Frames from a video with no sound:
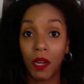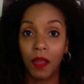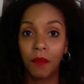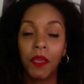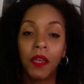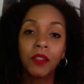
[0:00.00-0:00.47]

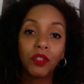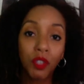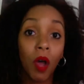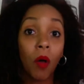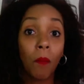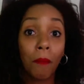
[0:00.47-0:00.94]
So
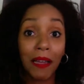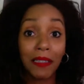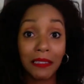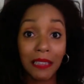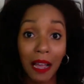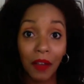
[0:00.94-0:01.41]
my
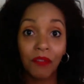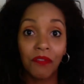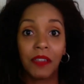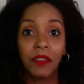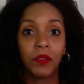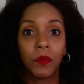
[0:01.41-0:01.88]
sacrifice
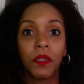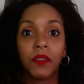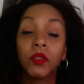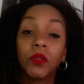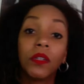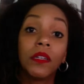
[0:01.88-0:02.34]
was to
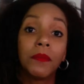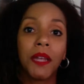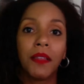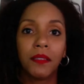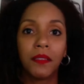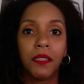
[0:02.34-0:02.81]
eliminate the
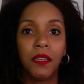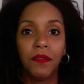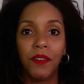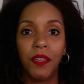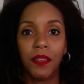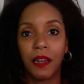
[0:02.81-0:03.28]
TV
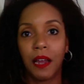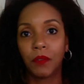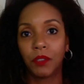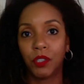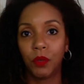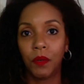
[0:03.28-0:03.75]
that I was
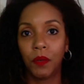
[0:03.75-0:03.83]
doing.